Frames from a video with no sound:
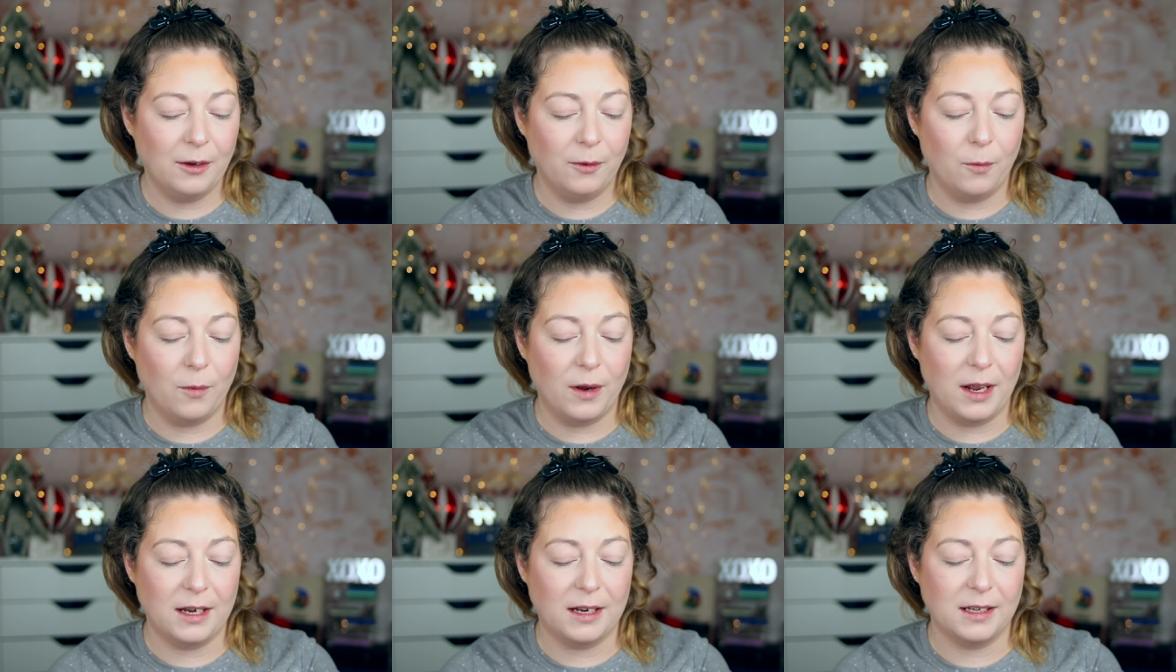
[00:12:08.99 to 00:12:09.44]

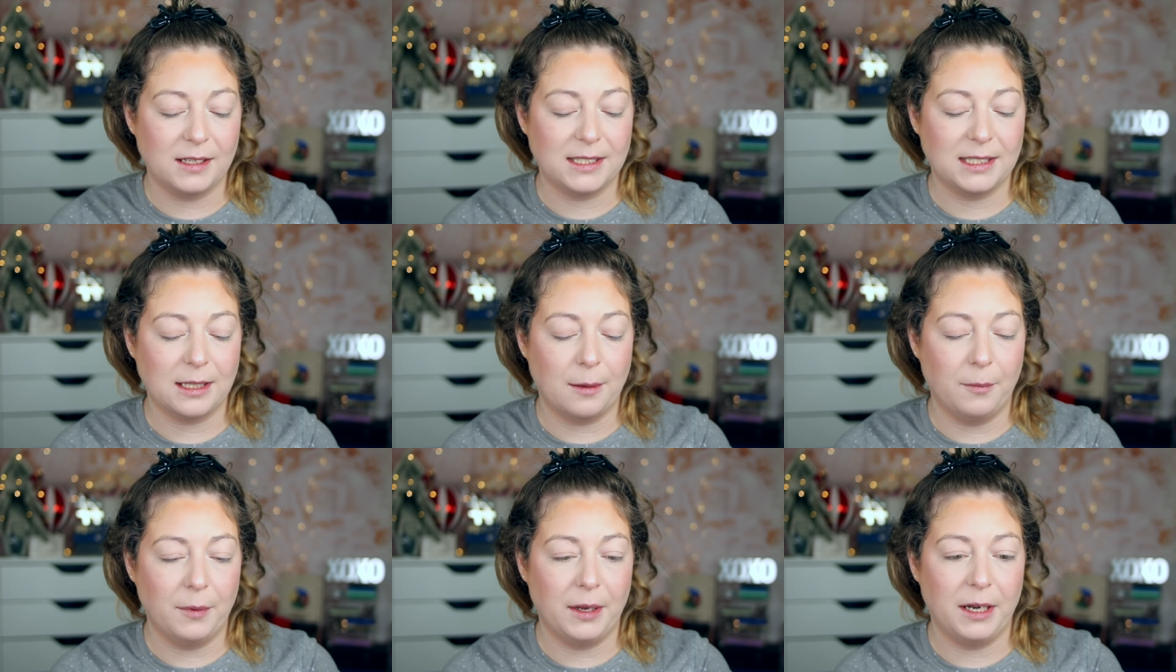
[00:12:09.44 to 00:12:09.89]
when
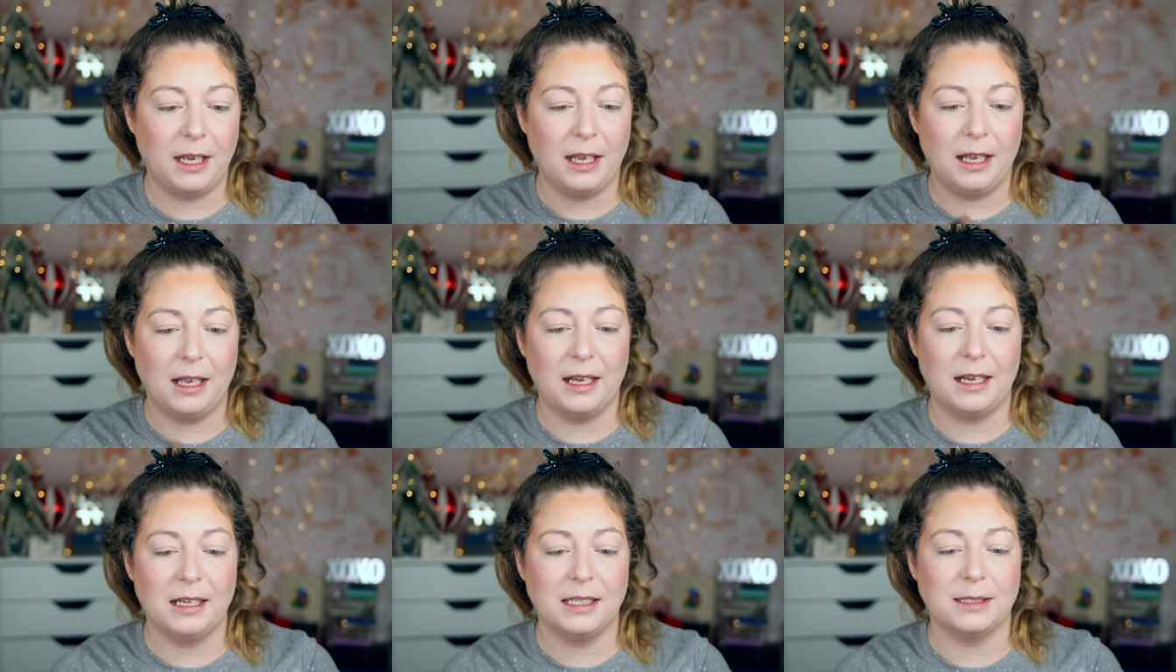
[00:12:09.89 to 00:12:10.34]

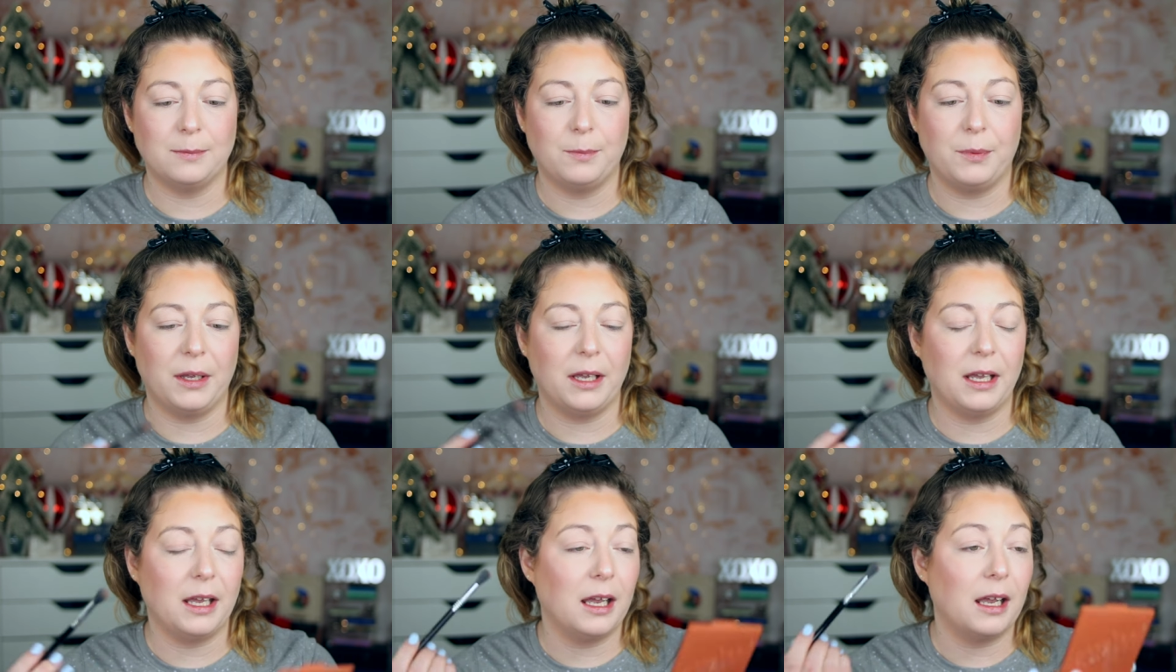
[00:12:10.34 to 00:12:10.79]
somebody is
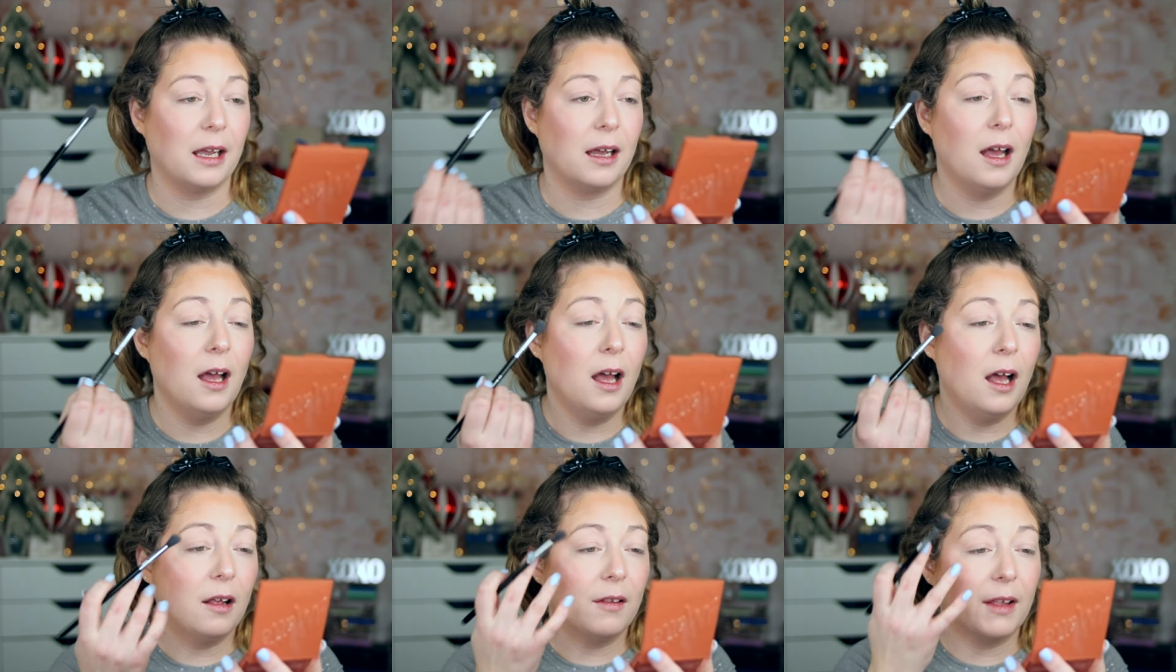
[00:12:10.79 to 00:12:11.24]
being
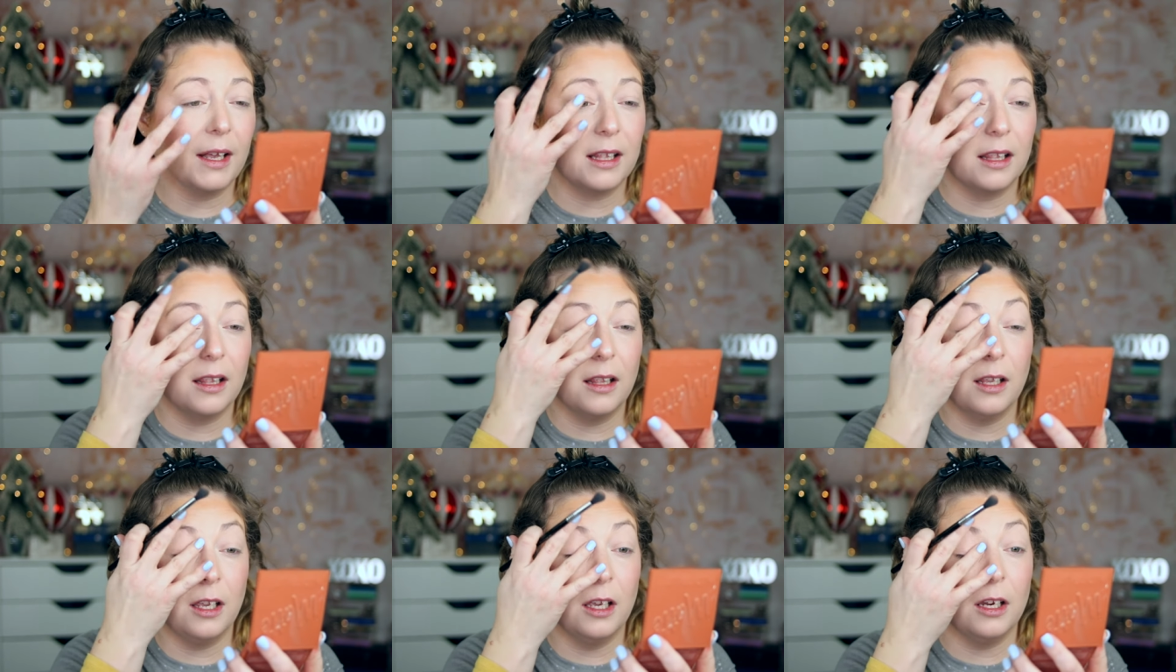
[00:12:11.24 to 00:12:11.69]
like,
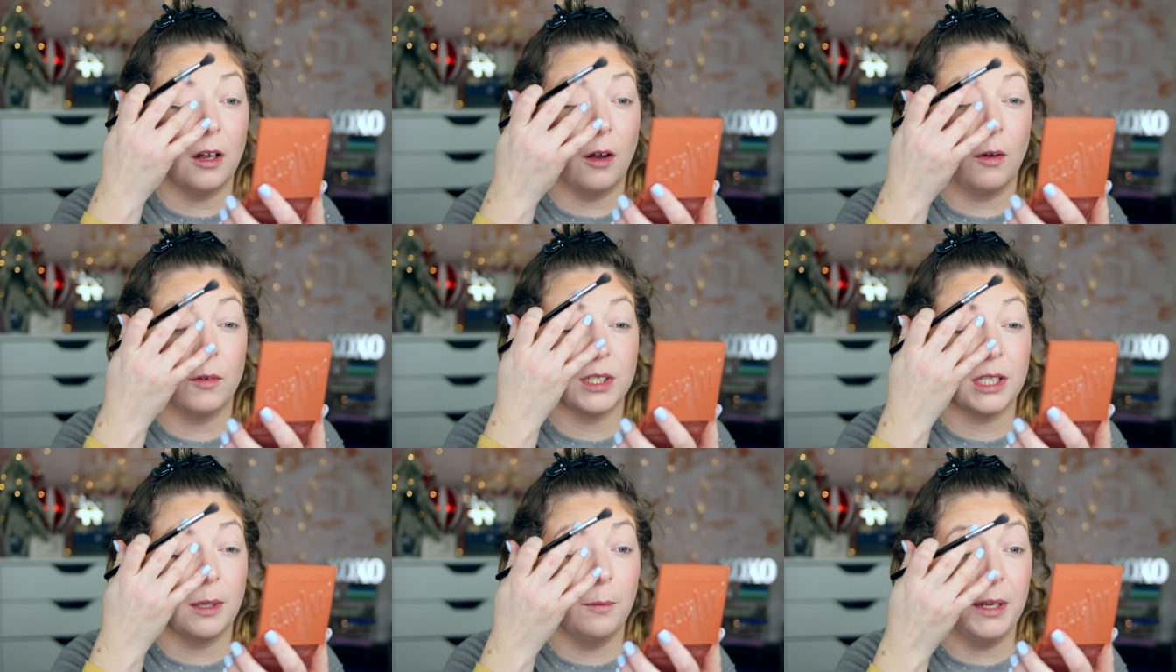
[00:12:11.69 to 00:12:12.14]
you
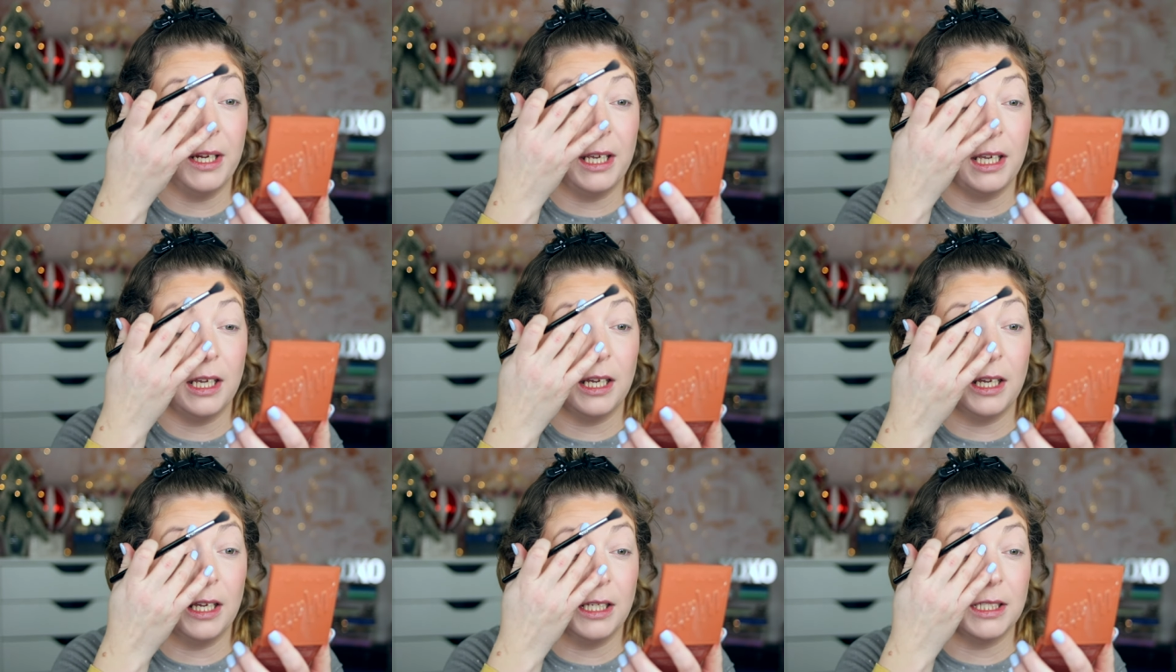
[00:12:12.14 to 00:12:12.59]
know,
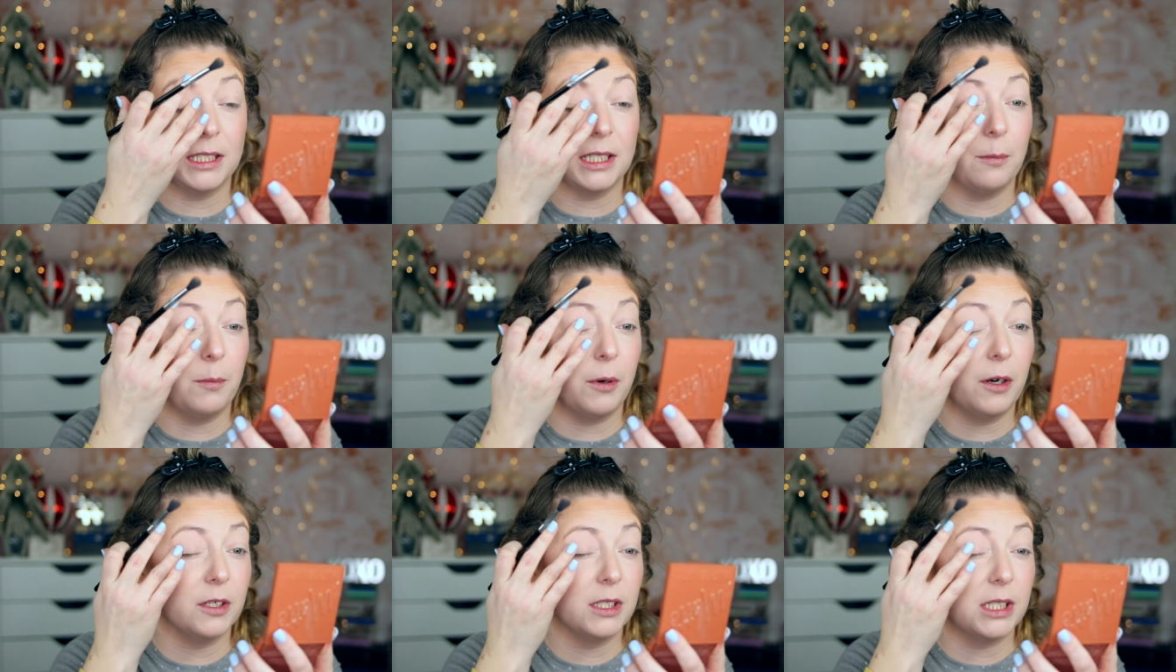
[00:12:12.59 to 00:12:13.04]
somebody is
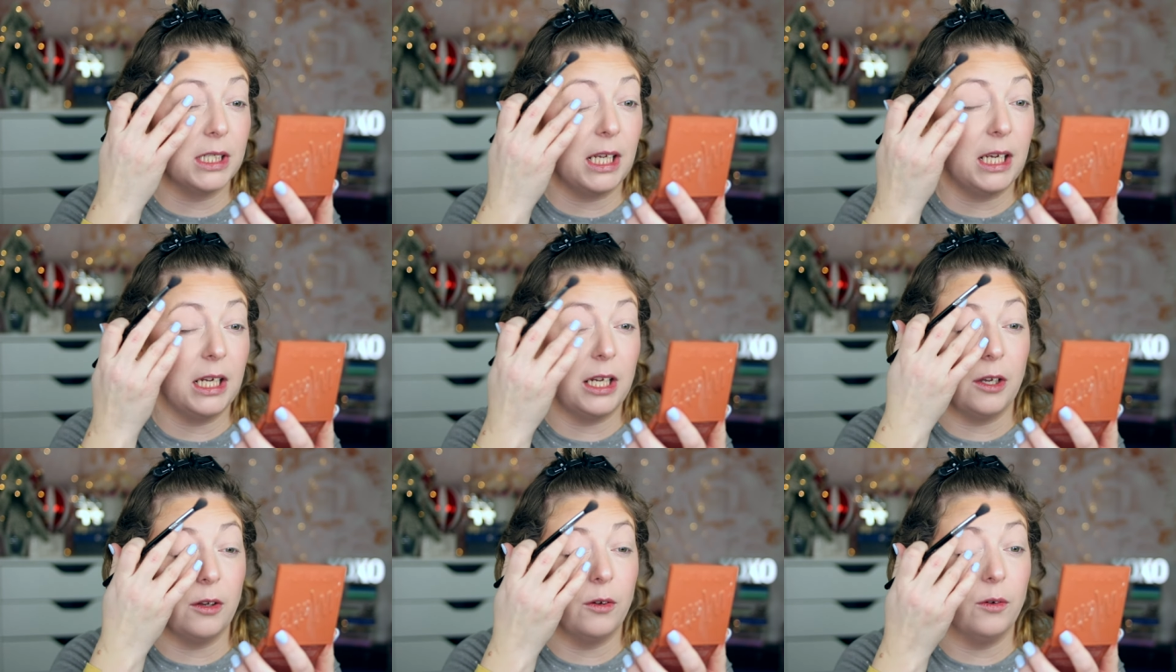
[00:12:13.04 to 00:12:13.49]

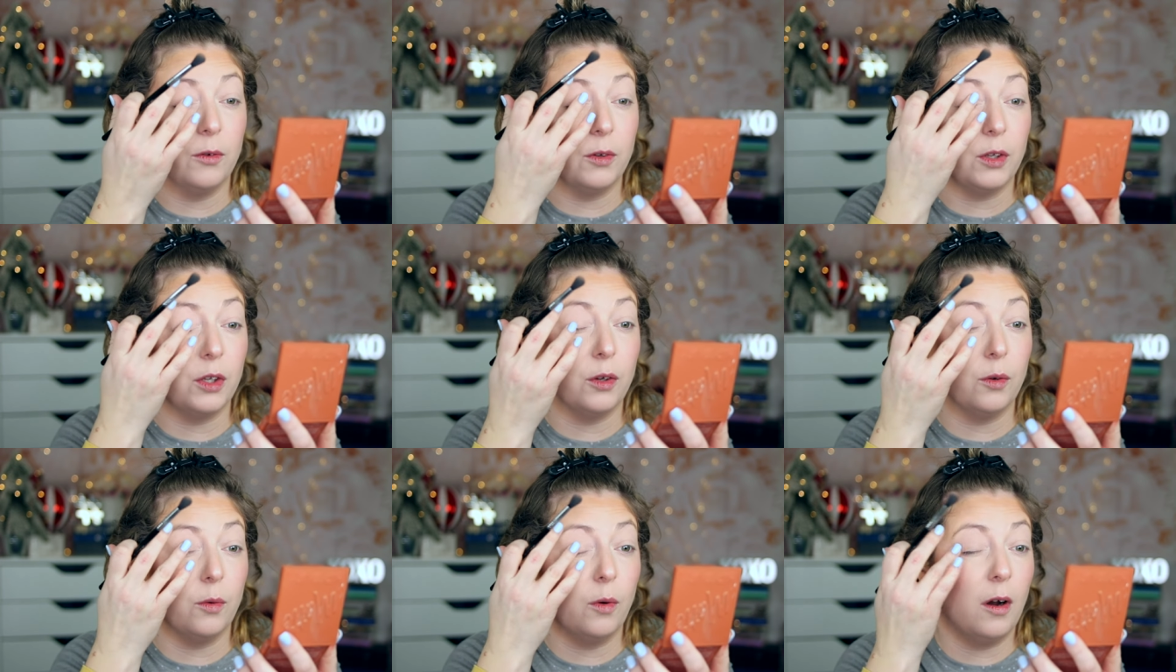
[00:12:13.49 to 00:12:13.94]
impersonating who
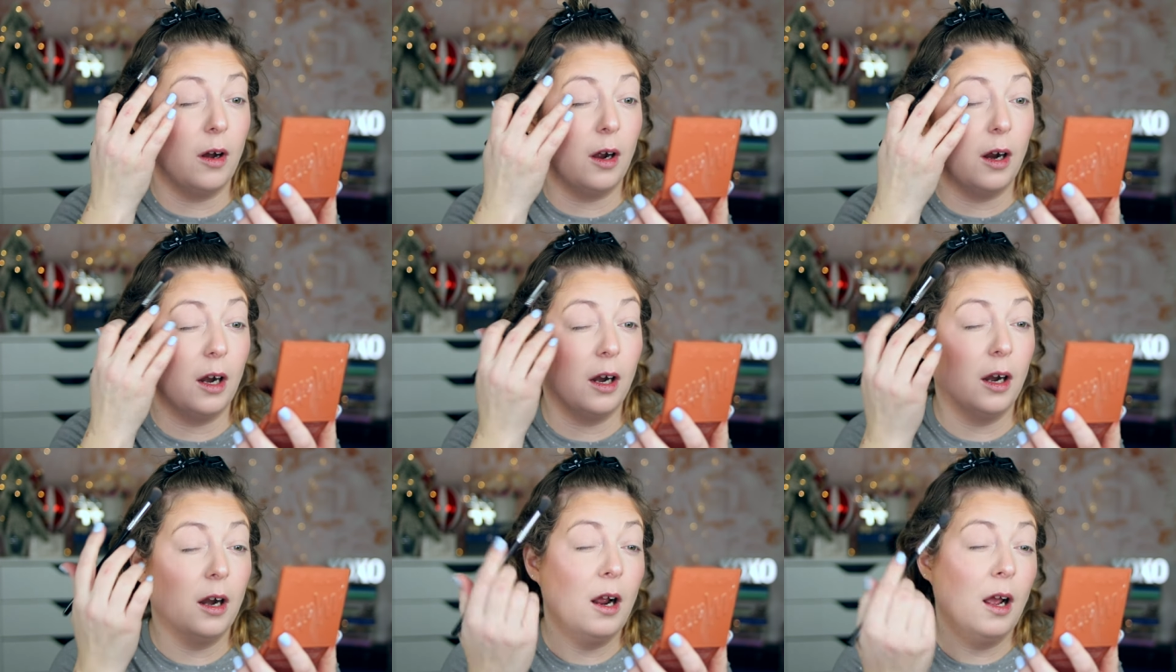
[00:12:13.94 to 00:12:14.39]
you
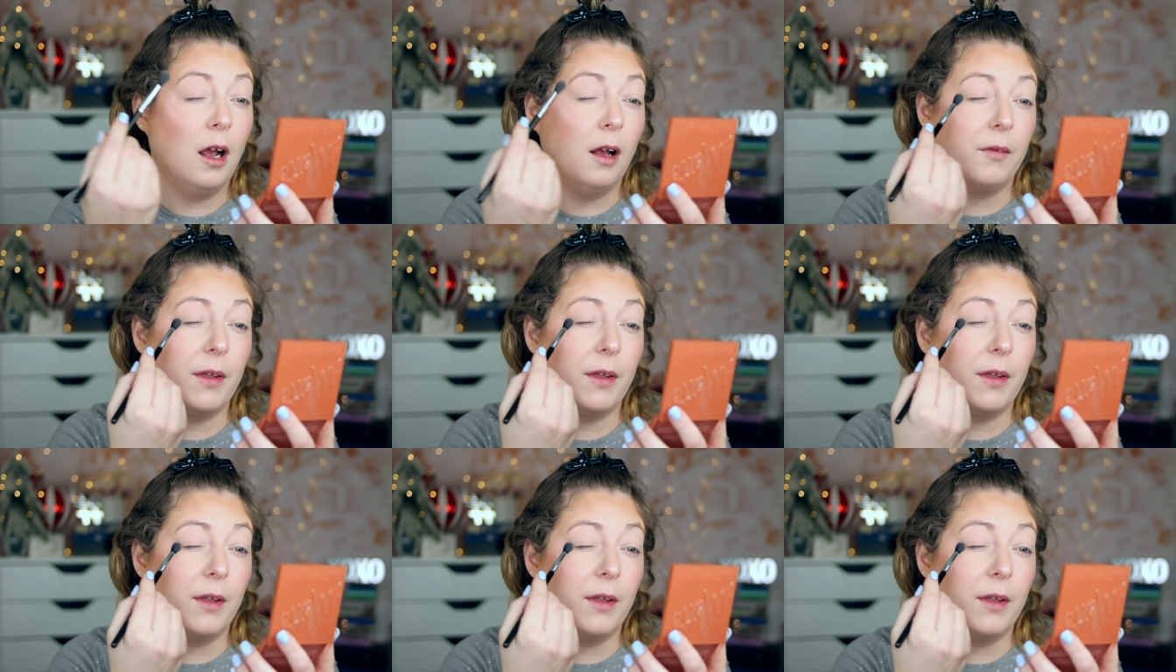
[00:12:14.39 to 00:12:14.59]
are,